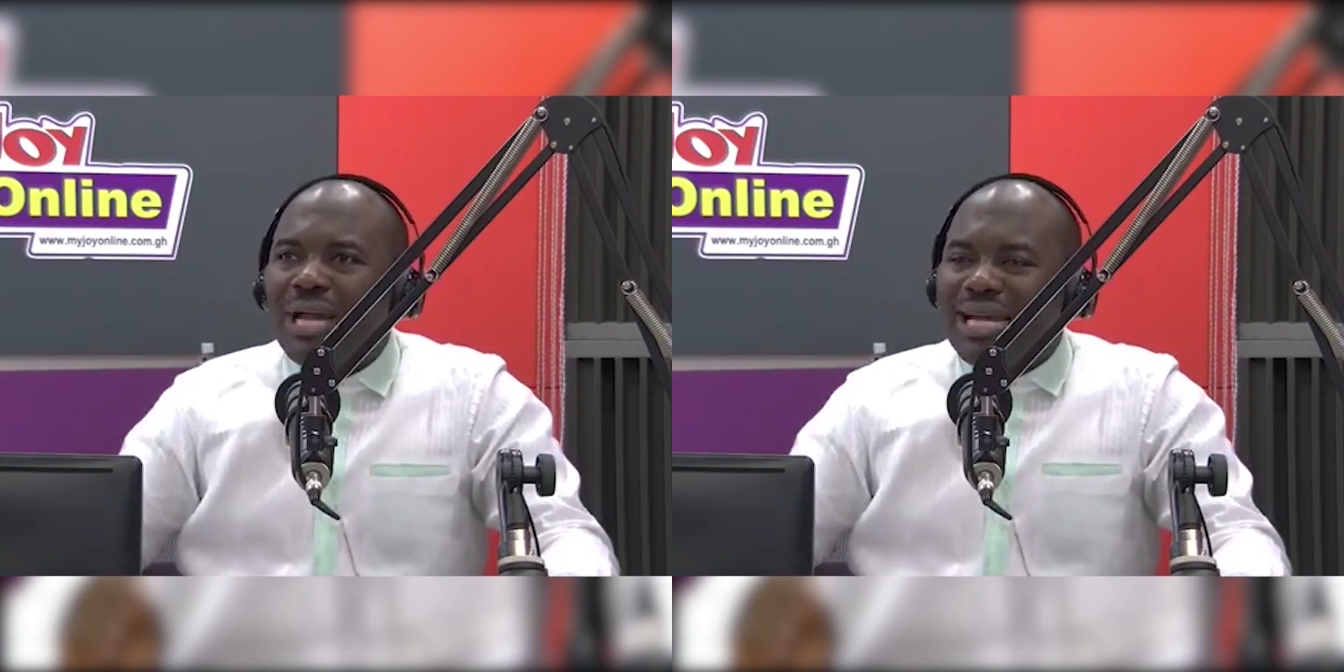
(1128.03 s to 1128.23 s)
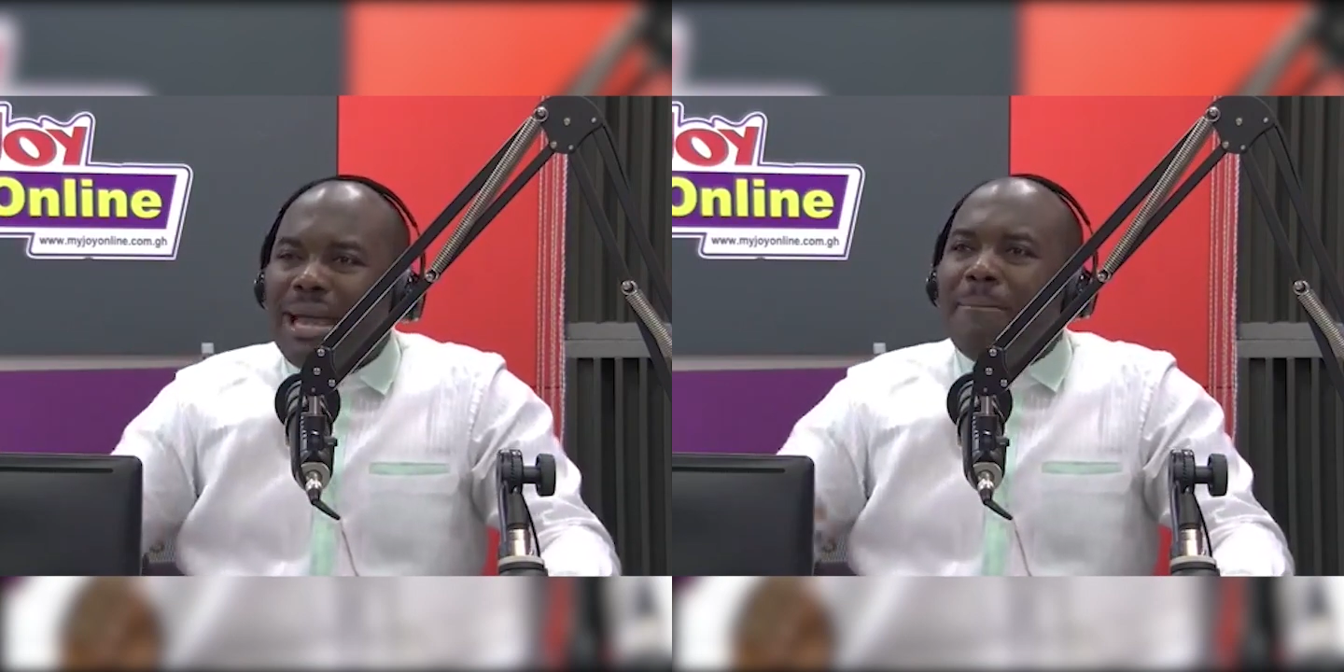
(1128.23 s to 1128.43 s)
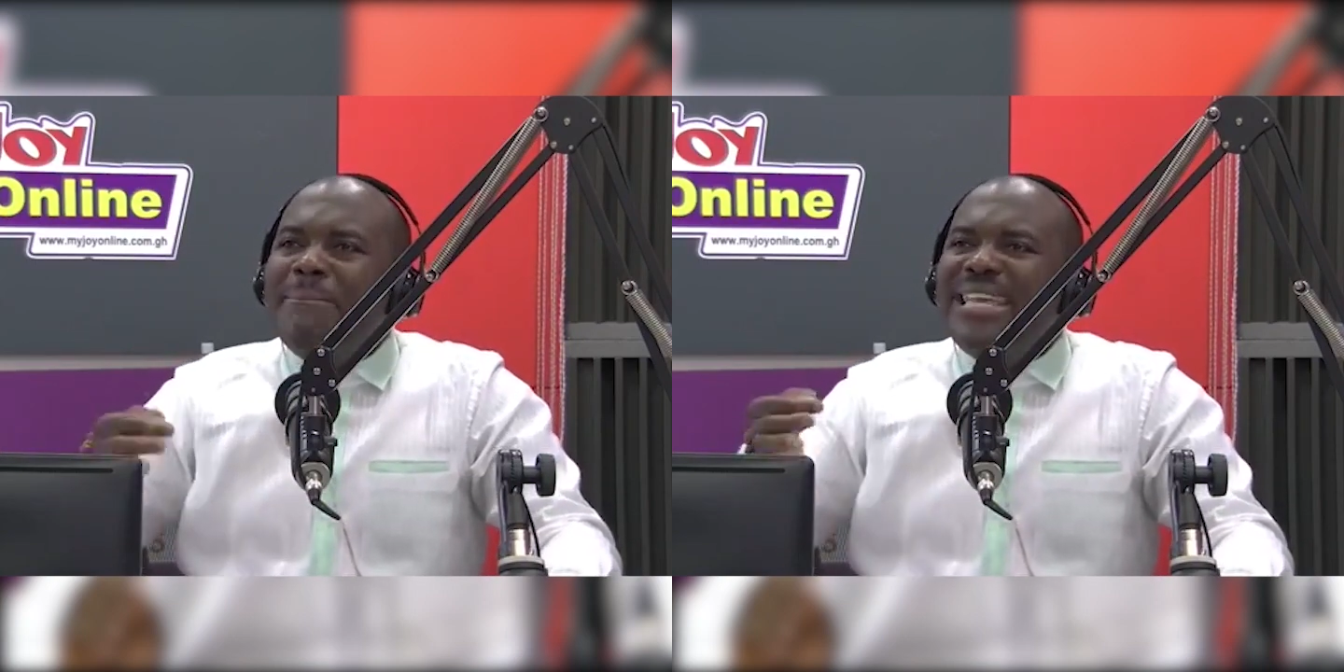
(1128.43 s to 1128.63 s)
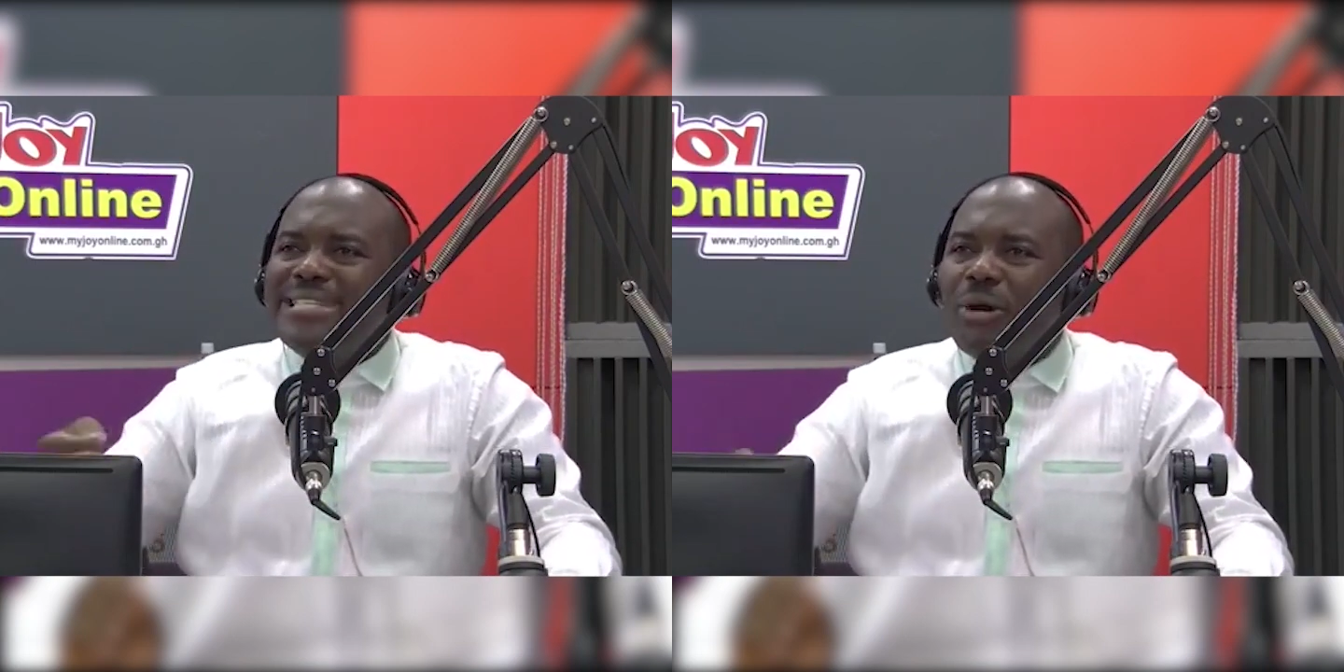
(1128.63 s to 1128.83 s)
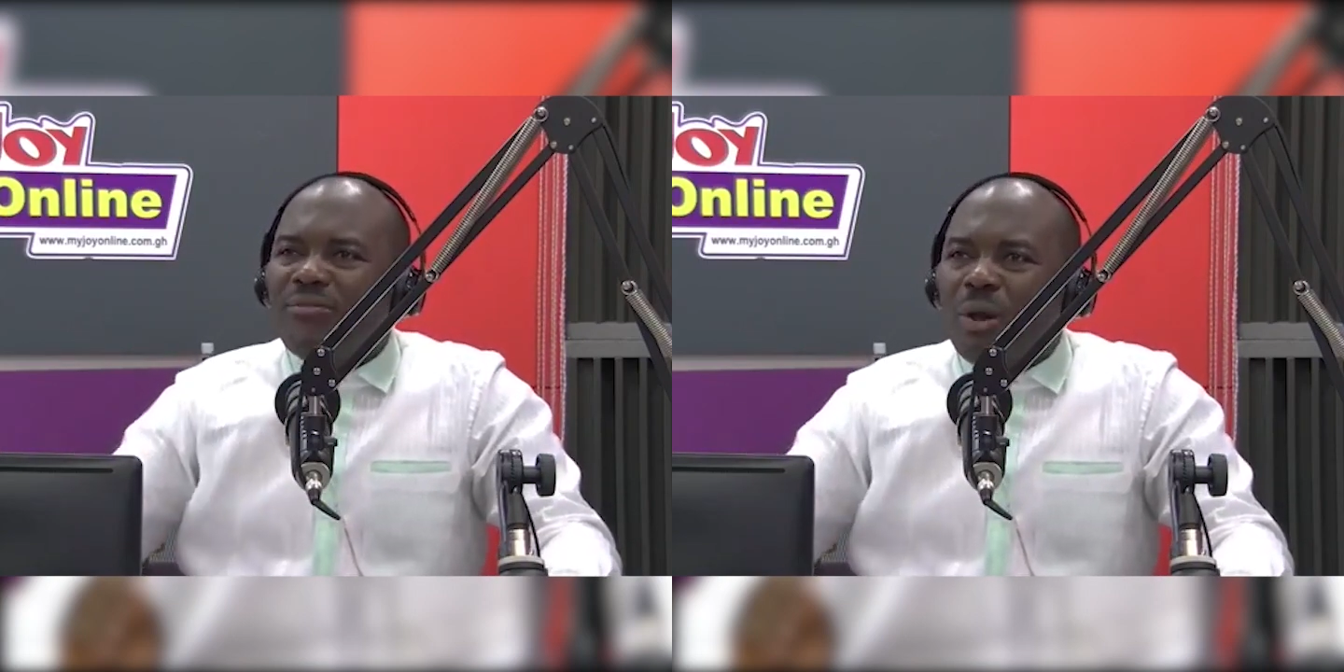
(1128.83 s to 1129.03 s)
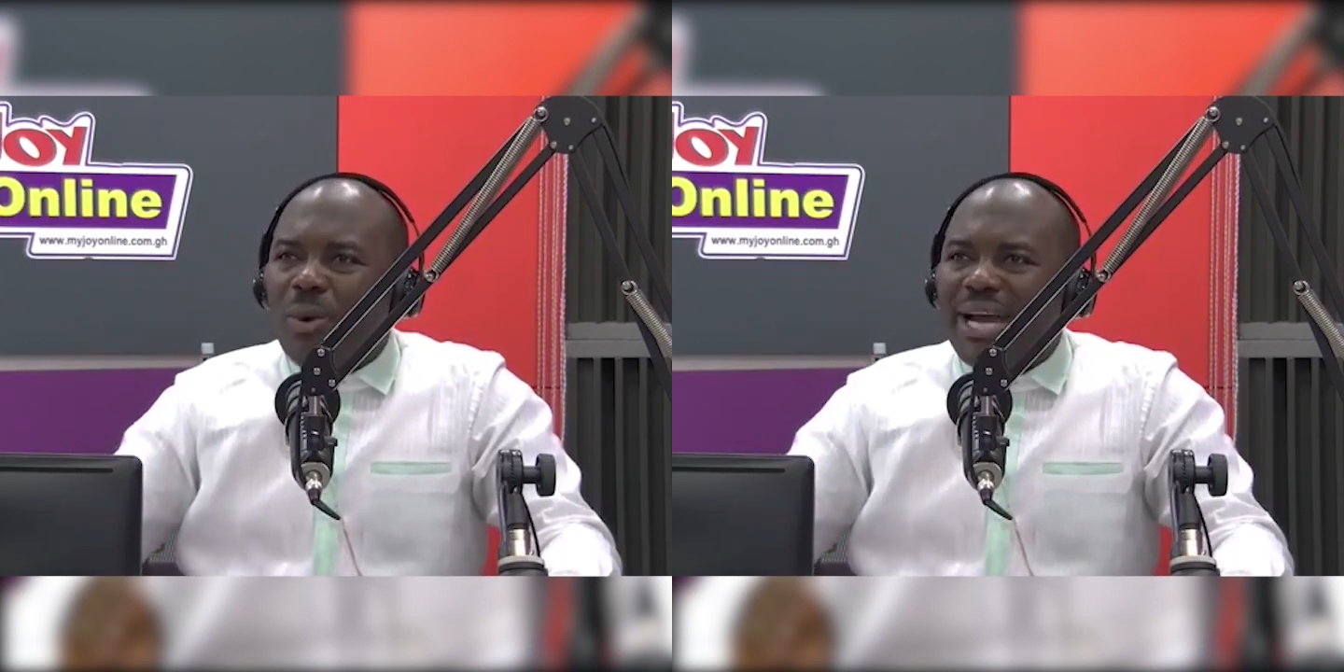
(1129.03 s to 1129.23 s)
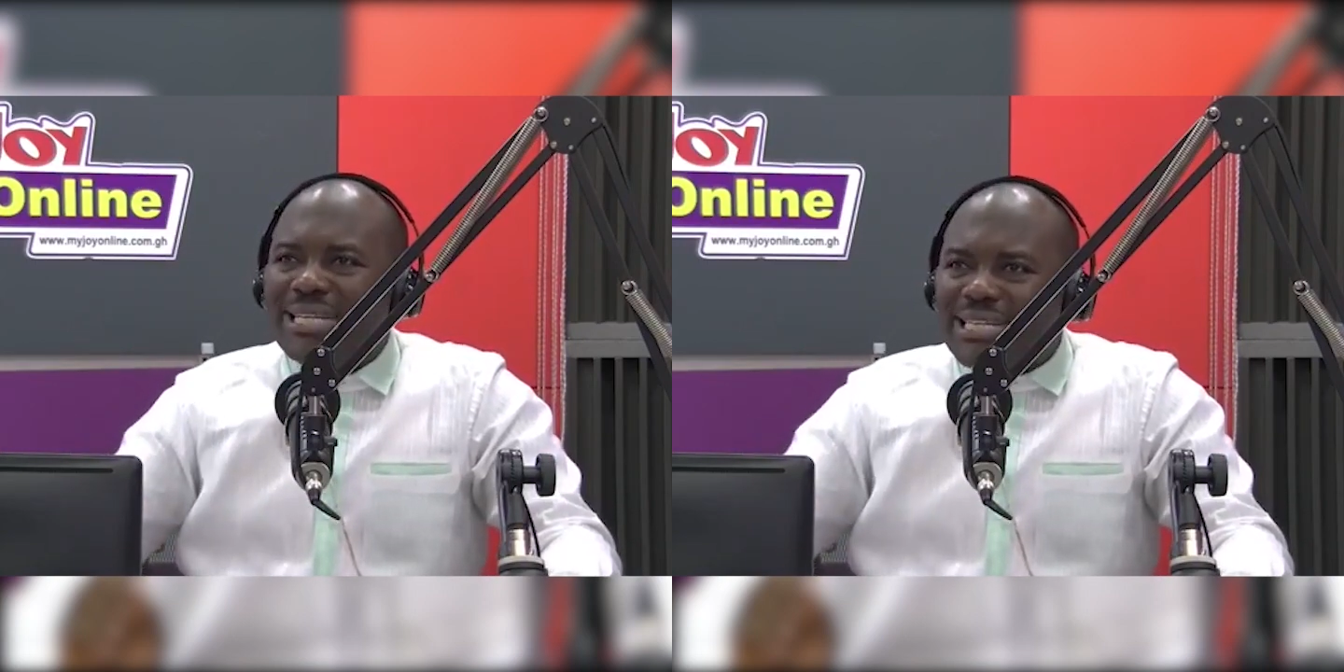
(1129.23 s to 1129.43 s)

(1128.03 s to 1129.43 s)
the meat of the word,